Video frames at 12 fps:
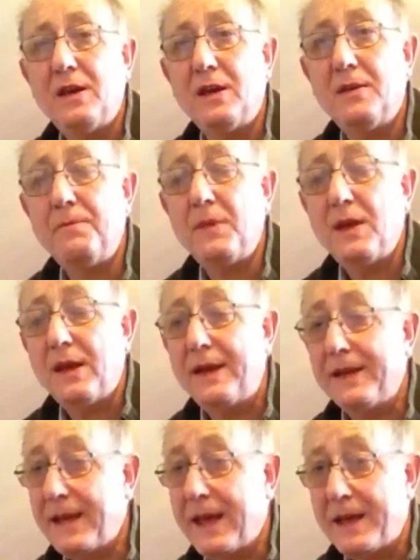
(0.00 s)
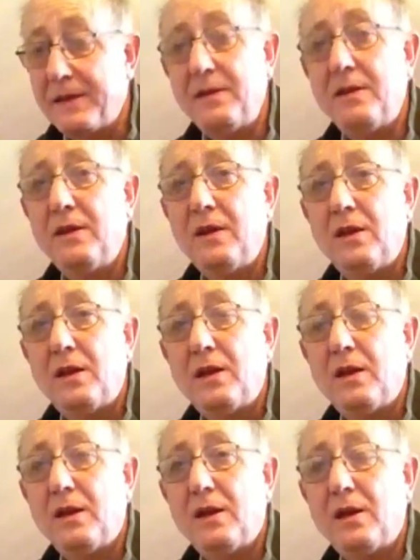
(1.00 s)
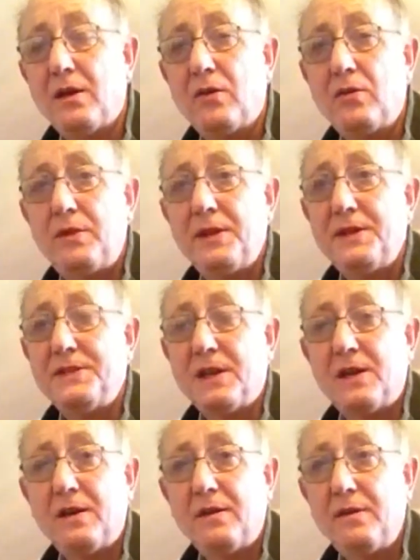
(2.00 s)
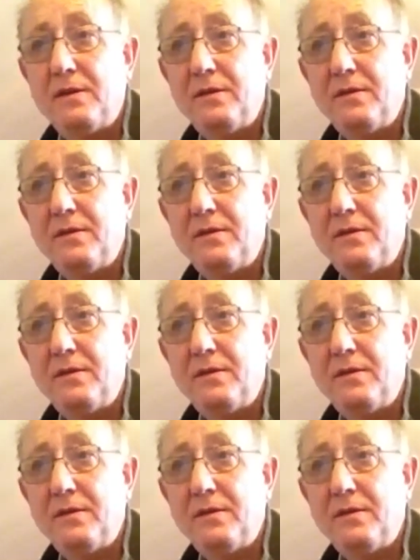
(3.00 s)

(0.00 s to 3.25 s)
And again, all these are